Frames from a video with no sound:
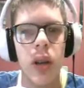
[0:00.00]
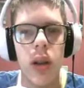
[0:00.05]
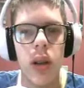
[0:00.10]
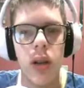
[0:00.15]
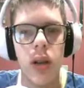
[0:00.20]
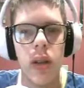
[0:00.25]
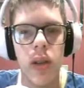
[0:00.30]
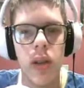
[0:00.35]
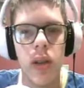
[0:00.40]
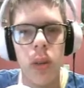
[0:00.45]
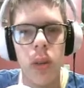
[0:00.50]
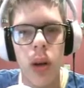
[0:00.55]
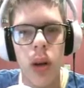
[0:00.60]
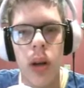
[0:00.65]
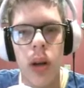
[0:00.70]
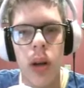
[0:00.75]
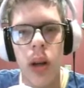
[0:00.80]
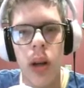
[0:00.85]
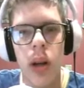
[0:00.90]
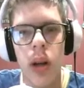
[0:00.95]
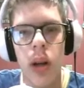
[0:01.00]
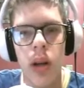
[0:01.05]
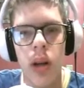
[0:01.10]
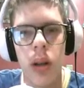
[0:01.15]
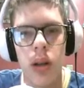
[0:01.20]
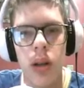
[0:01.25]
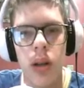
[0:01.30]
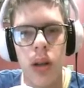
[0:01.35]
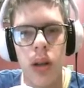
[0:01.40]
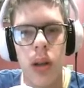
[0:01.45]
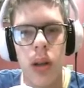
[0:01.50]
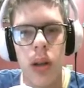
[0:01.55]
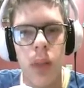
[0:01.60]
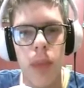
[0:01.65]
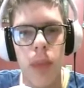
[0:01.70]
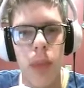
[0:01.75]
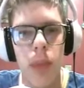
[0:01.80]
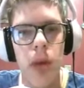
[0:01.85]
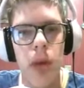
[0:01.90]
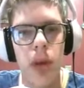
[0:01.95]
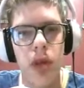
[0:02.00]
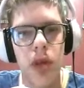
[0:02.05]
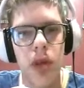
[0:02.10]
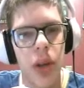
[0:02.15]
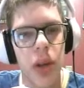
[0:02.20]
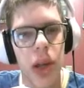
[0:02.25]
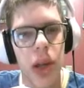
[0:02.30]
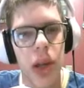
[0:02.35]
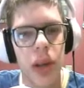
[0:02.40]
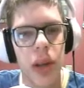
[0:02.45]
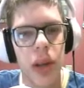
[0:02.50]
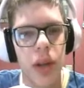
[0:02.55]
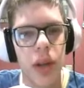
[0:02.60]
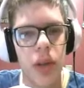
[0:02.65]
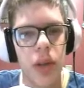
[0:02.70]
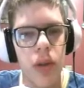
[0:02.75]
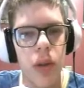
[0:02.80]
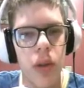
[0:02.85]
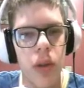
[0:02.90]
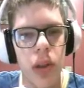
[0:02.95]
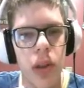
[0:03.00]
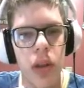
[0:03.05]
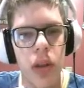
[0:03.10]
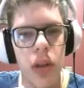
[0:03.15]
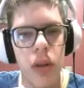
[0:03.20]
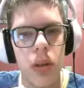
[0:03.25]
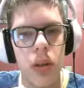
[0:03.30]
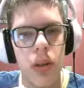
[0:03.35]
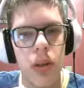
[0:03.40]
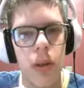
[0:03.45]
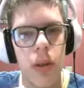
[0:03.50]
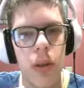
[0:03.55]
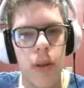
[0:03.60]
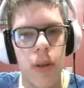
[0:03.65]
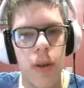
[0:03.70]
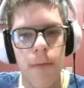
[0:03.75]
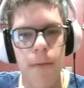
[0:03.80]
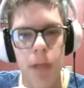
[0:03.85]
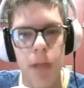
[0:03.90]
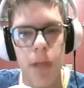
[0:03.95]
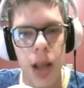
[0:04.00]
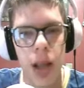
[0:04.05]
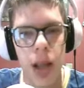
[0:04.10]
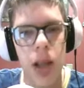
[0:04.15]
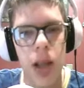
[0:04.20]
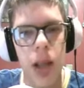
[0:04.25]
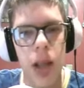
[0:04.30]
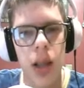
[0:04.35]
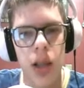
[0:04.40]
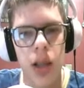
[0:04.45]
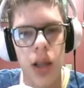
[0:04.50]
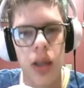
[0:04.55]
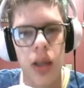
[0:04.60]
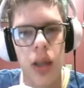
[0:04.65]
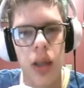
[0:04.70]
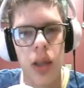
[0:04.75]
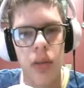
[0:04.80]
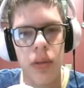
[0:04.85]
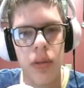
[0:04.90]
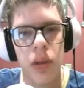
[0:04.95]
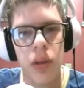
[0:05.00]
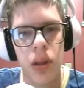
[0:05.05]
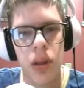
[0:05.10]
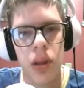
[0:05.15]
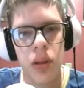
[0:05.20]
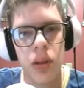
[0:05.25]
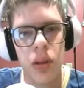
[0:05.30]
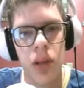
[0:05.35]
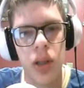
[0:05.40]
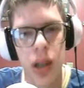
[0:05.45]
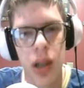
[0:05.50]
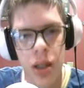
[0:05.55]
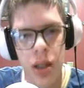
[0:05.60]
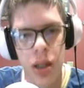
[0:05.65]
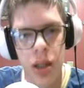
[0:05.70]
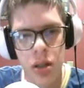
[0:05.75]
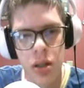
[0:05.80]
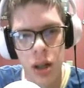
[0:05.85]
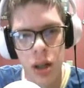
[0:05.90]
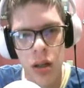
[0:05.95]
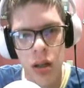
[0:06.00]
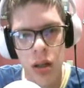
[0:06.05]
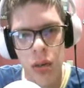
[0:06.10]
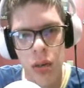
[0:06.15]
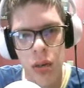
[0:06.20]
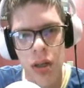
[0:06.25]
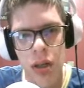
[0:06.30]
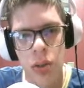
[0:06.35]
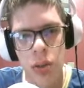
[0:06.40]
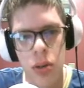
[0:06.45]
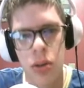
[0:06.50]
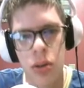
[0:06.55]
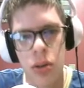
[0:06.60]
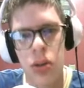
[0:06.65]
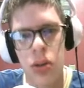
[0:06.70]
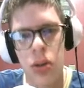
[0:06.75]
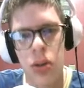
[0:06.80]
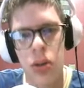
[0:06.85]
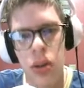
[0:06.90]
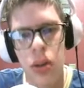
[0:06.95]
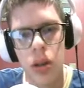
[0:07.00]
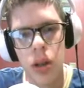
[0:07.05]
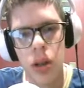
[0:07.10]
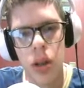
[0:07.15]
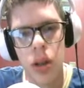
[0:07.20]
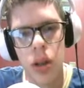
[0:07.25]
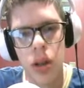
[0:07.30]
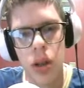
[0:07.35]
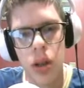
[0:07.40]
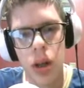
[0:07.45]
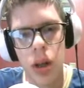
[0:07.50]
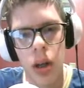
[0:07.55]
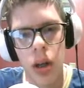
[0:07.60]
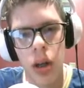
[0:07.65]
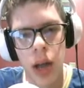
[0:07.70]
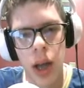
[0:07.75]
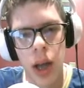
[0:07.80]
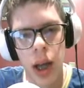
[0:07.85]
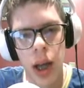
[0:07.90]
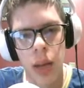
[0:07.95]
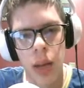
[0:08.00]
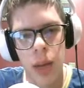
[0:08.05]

if you wanted memory training, if you wanted any of that stuff, as you can see, it has tons of resources. Khan Academy,